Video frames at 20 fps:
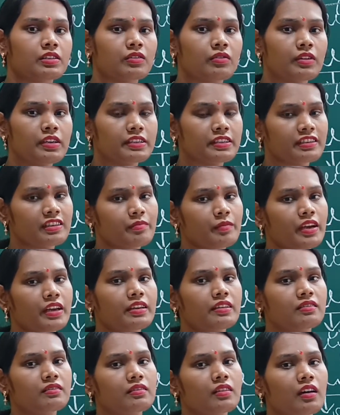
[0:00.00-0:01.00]
which remain
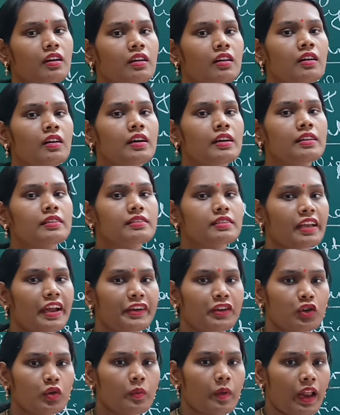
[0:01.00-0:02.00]
in the
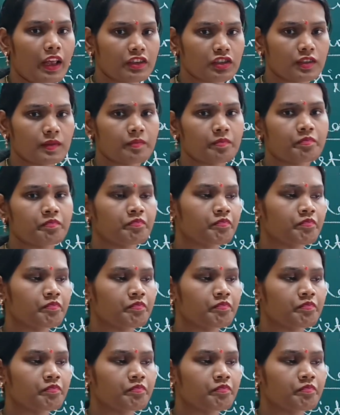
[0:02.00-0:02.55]
cytoplasm.